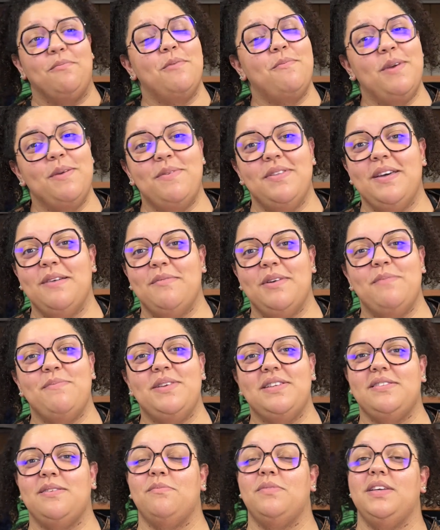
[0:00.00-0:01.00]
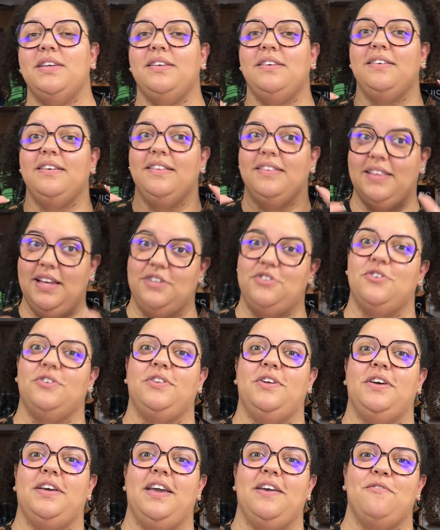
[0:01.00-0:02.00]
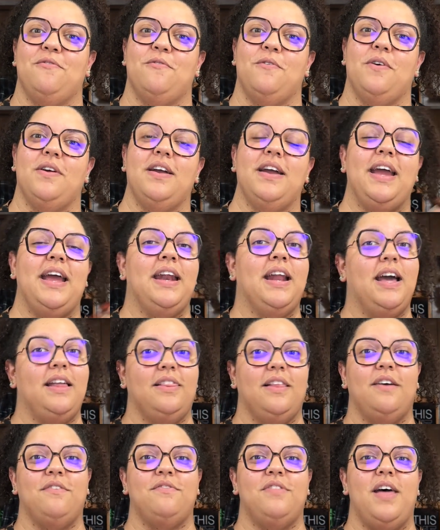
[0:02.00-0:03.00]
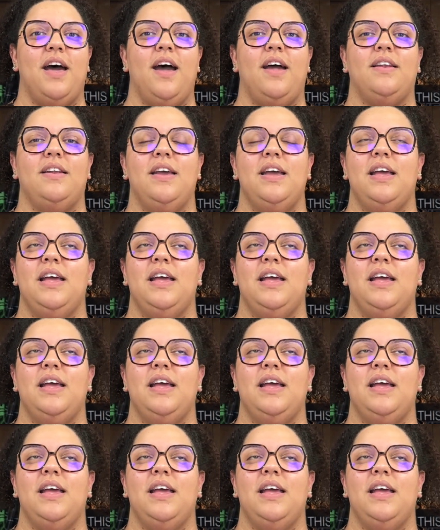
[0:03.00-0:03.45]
but maybe that might be something that you're looking for. And I love that.